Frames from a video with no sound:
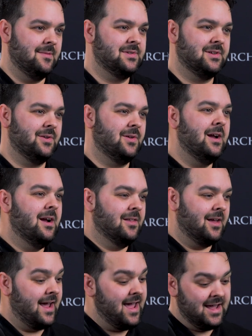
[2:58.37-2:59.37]
So
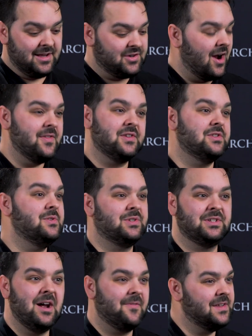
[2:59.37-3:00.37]
like, hey, try this new
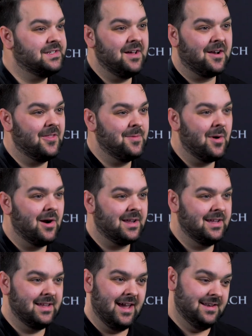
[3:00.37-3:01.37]
stuff that's not on the
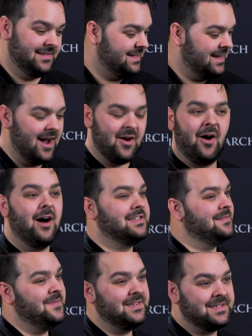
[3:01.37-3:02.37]
market yet and see how awesome this